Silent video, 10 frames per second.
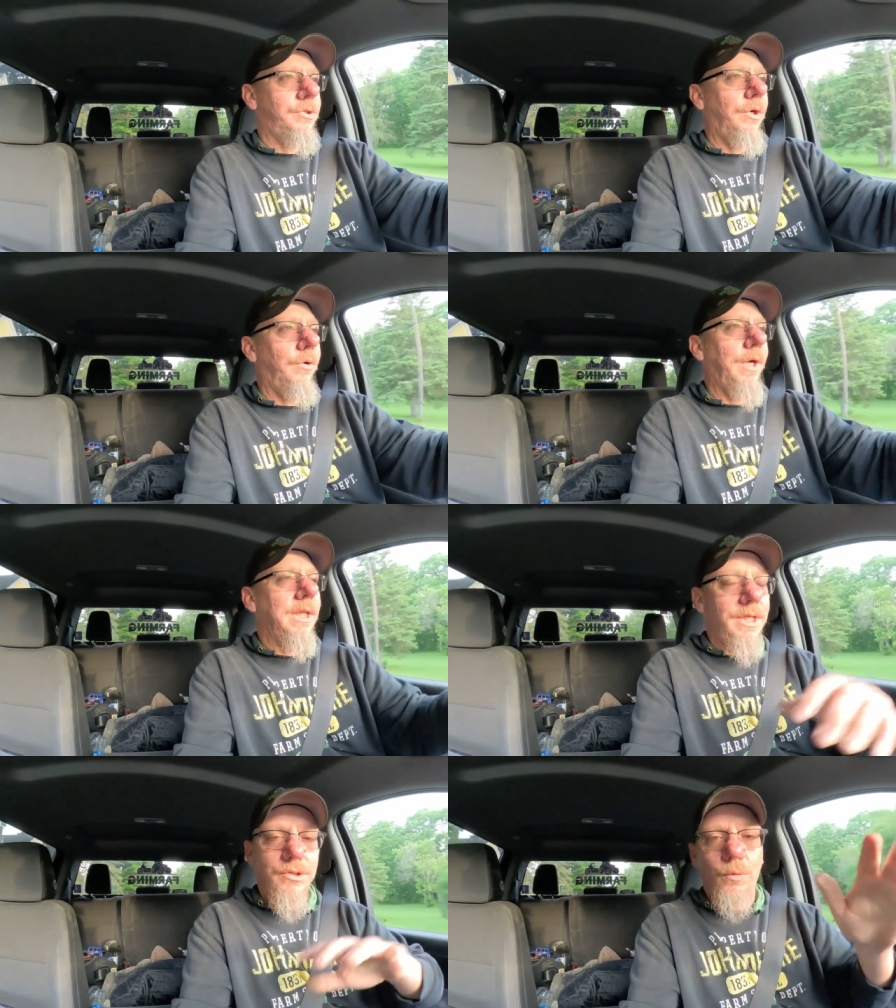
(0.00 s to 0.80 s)
so at
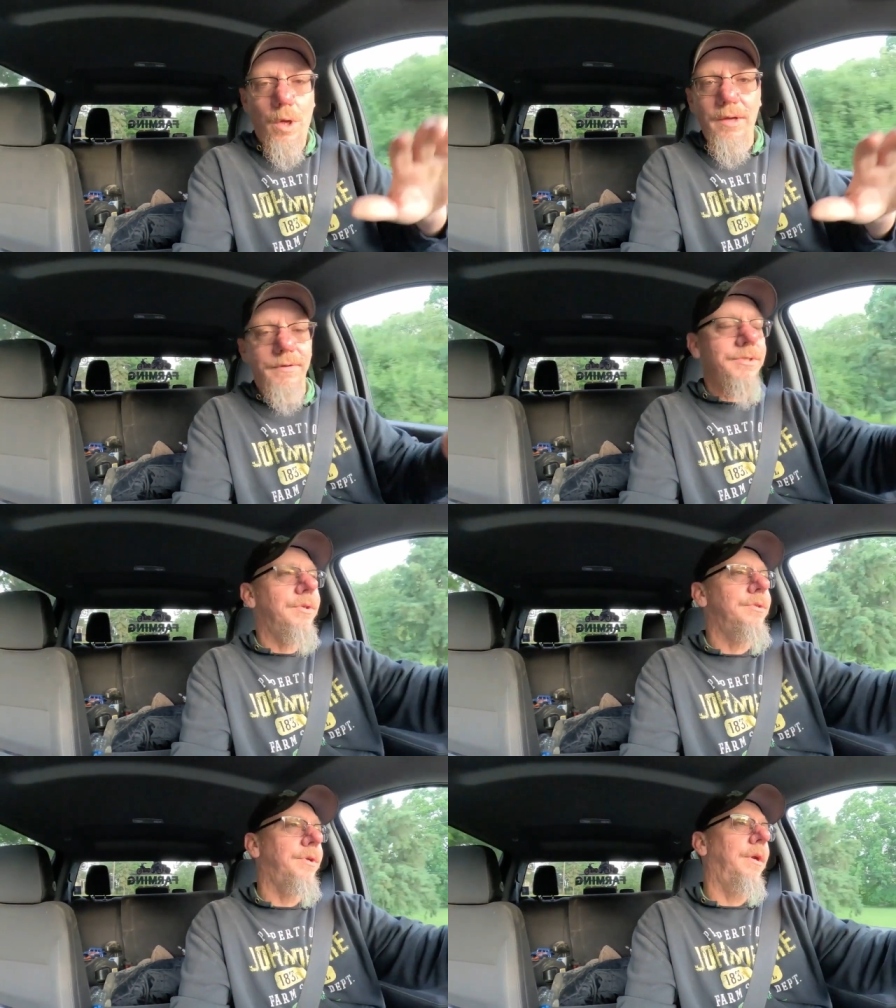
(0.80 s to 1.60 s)
least one of us
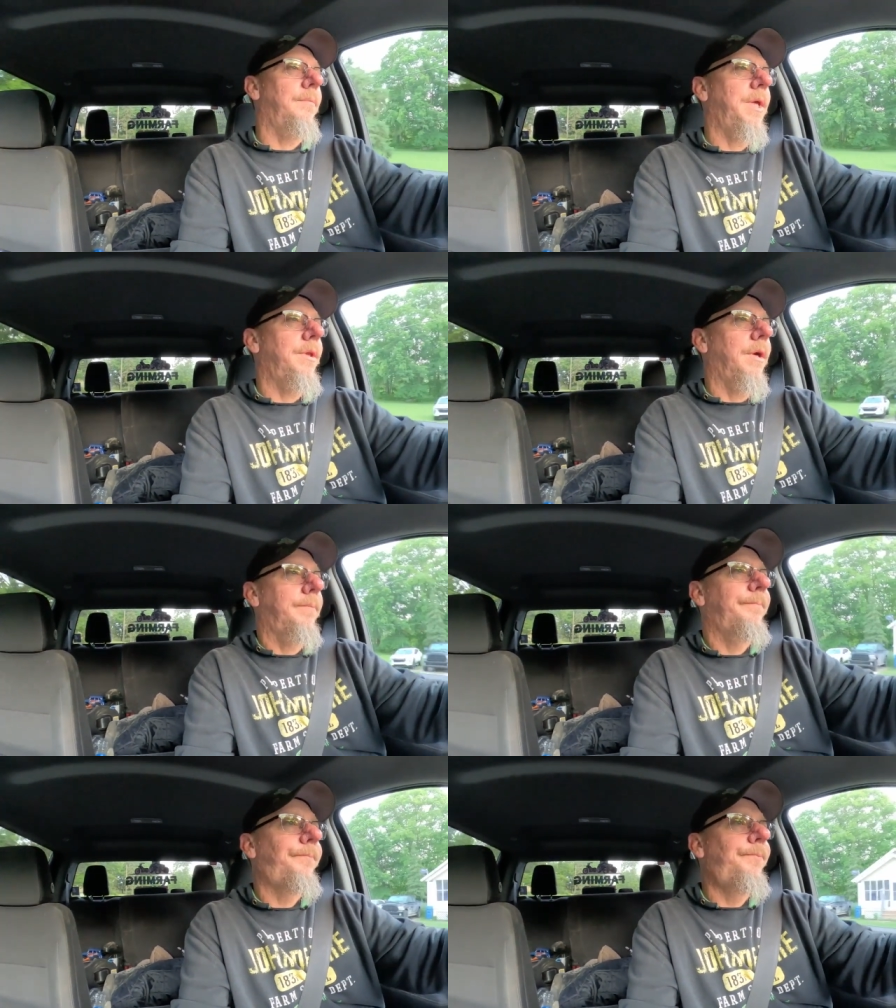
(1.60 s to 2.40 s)
is going to be there,
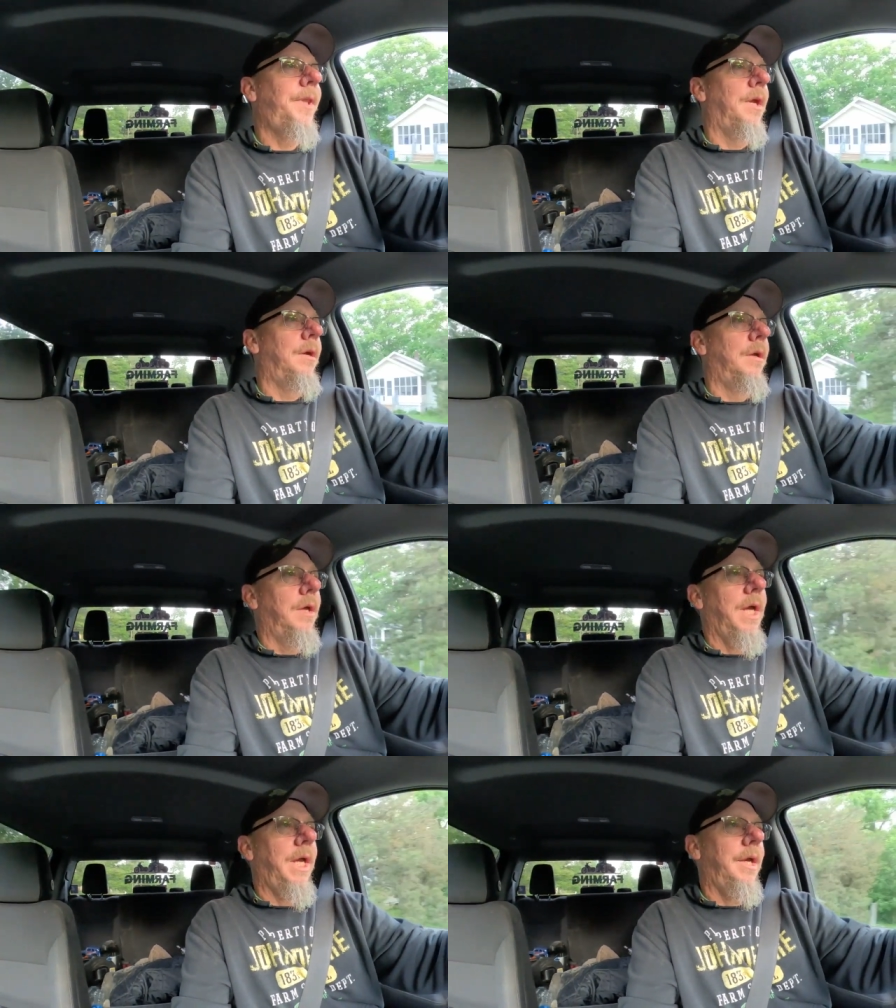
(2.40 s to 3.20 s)

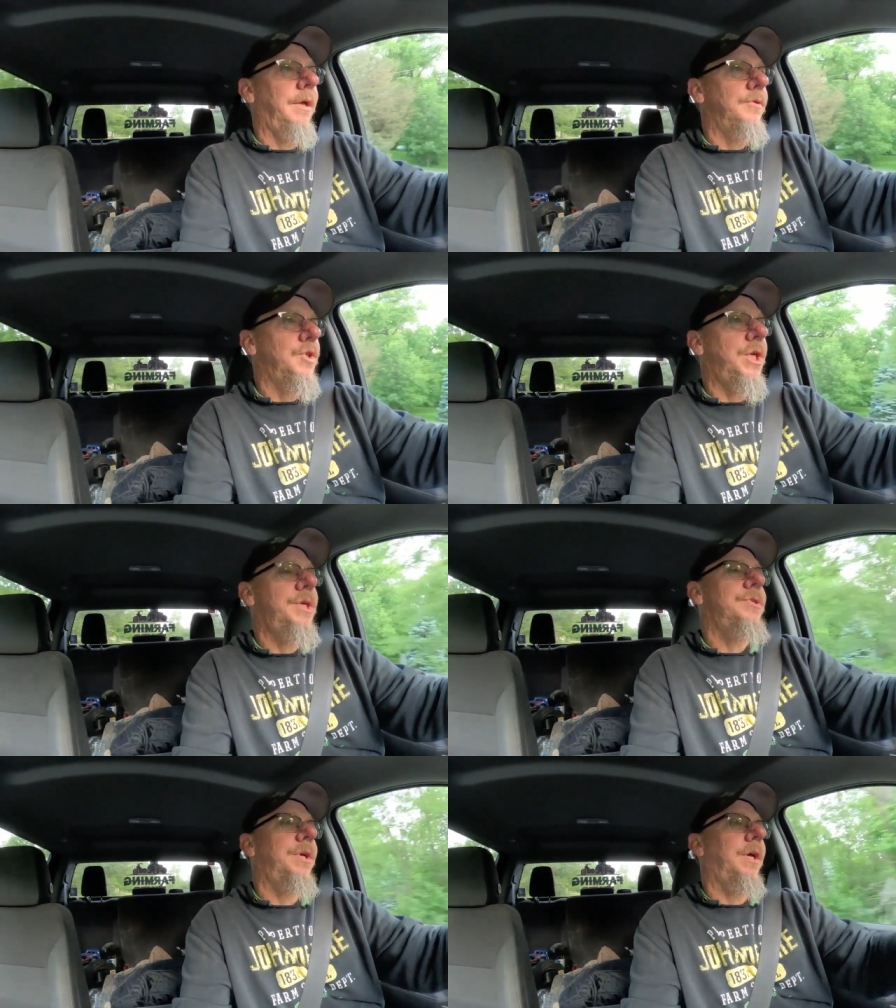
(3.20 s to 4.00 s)
and
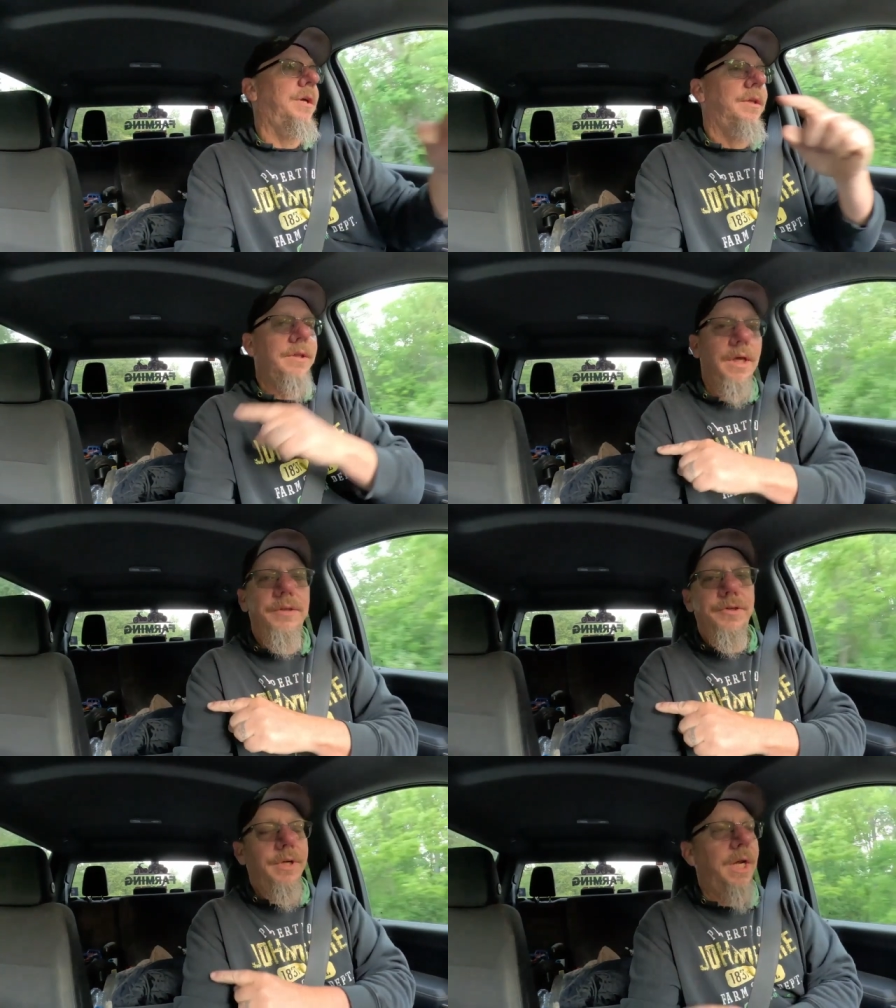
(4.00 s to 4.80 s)
she's taking the
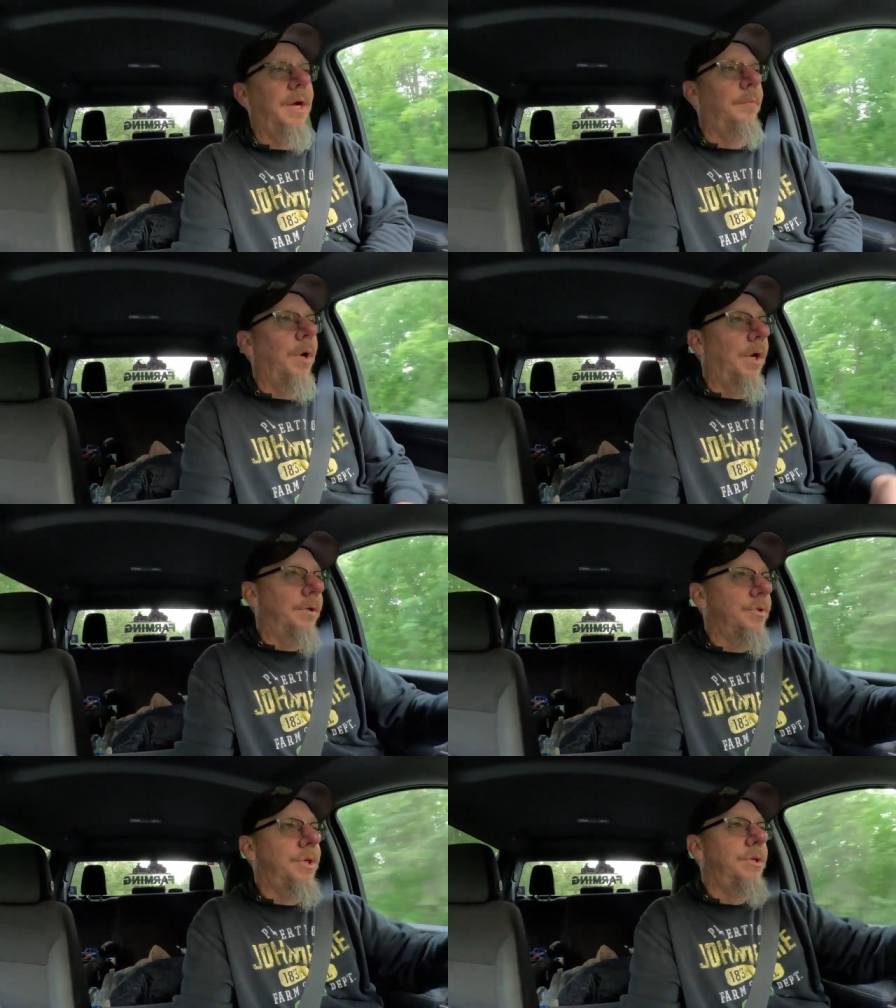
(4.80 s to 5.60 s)
other camera
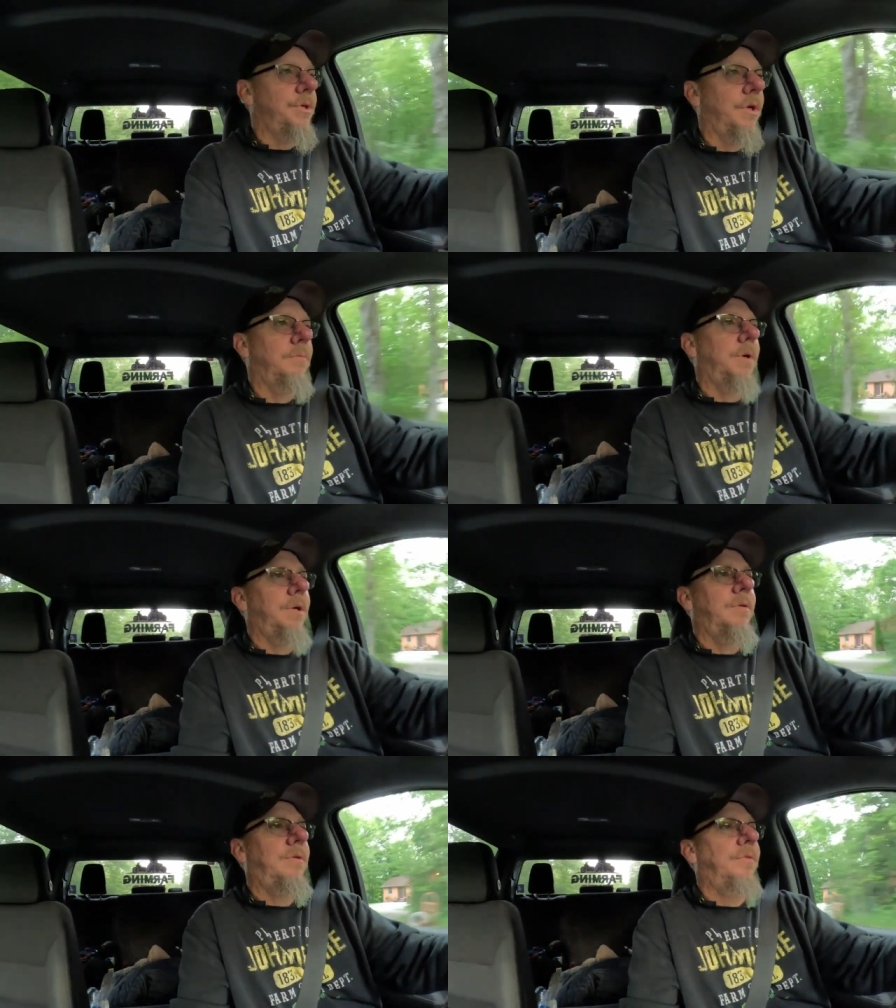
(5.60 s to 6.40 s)
and she's going to
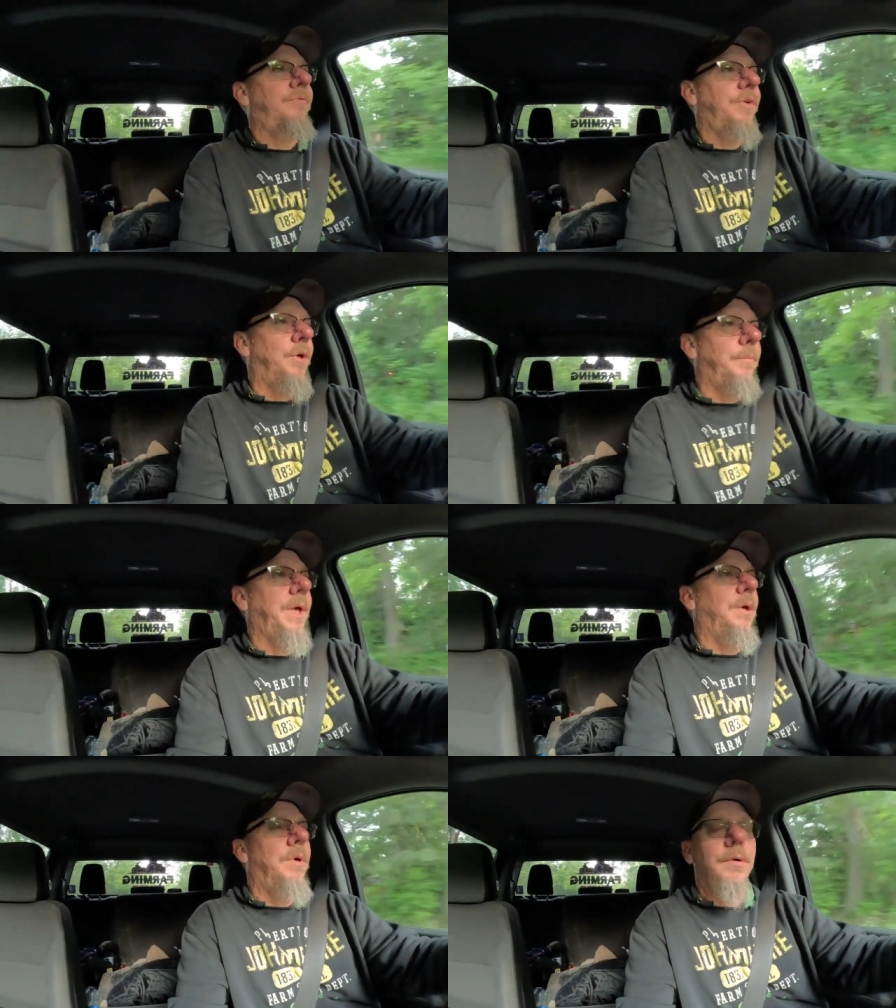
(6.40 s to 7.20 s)
be
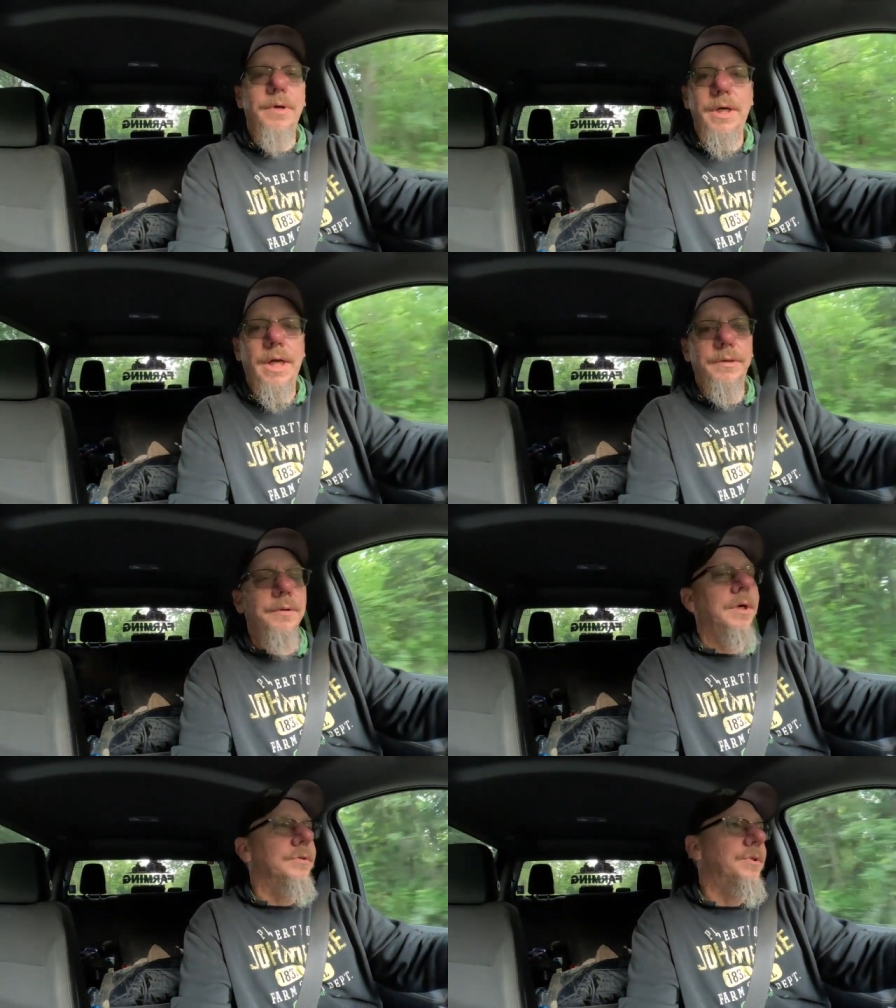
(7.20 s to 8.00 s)
filming while we're down
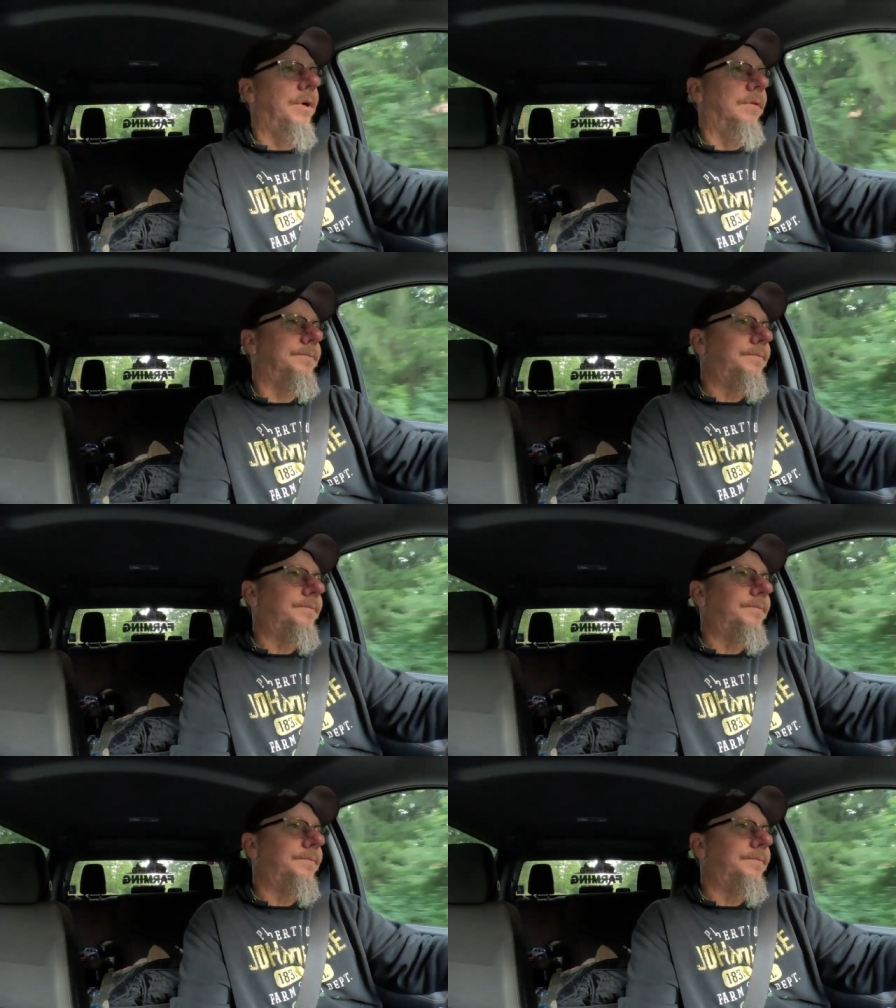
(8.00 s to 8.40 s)
there. So